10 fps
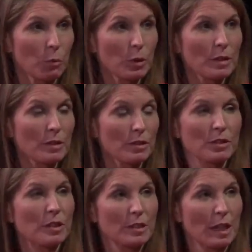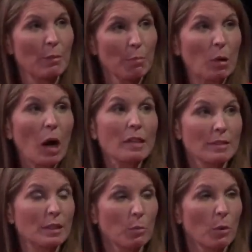Wouldn't just the same
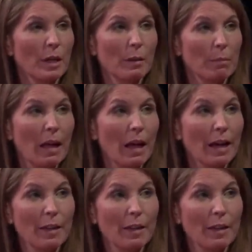process point apply